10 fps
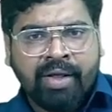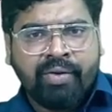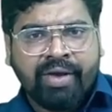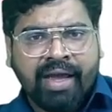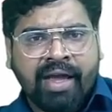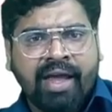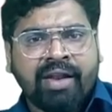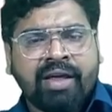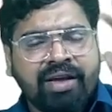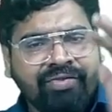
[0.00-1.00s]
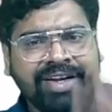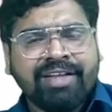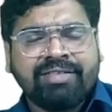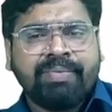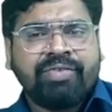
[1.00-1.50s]
Okay, and if it
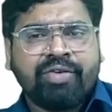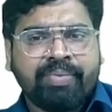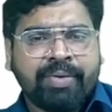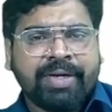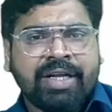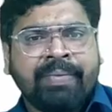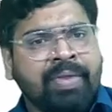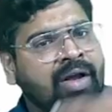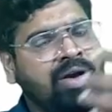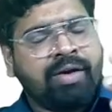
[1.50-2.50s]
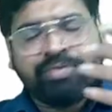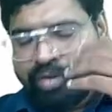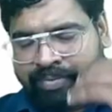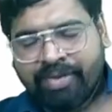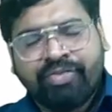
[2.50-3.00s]
is before puberty,
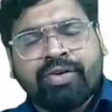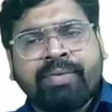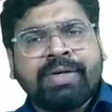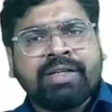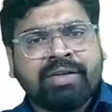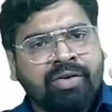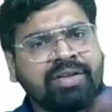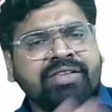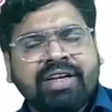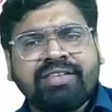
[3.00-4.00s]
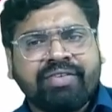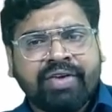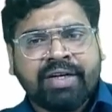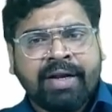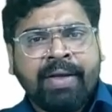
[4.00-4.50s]
before birth, all the three is
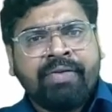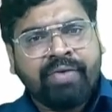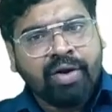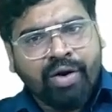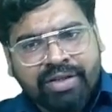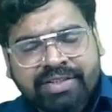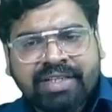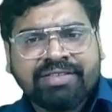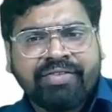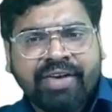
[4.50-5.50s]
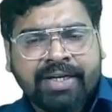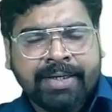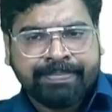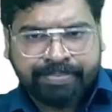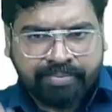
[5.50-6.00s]
affected. When all the three is
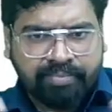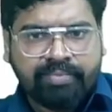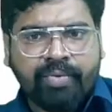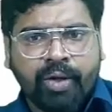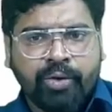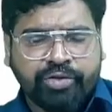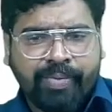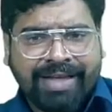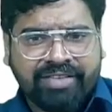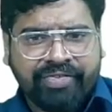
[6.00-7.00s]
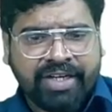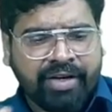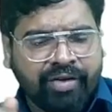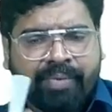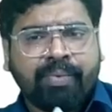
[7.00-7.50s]
affected, osteoblasts affected,
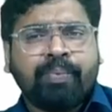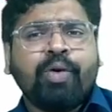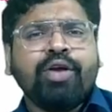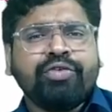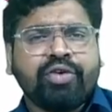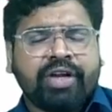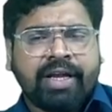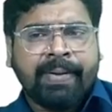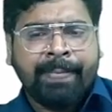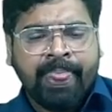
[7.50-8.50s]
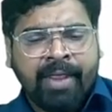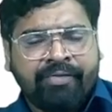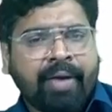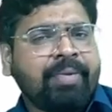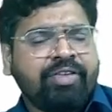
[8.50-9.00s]
you have polyostotic
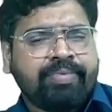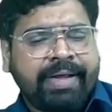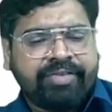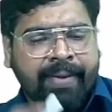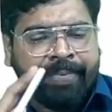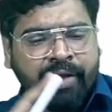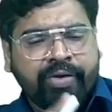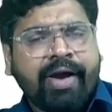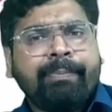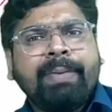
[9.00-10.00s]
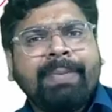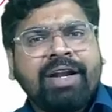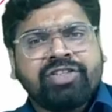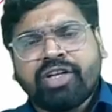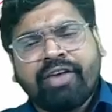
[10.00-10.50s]
fibrodysplasia, you have
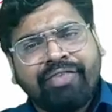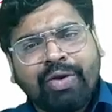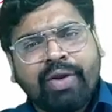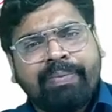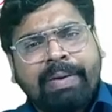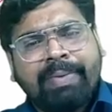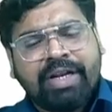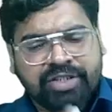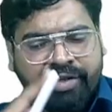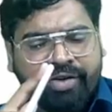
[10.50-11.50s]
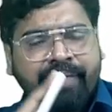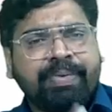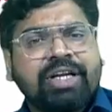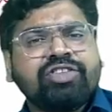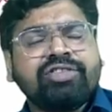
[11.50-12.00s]
pigmentation, caffeolate pigmentation, you have
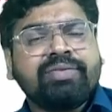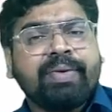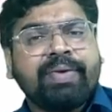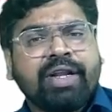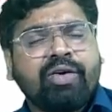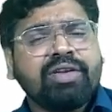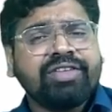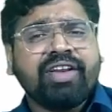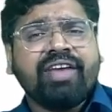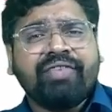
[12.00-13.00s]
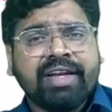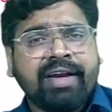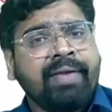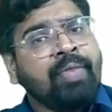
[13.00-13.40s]
precocious puberty, all the three affected,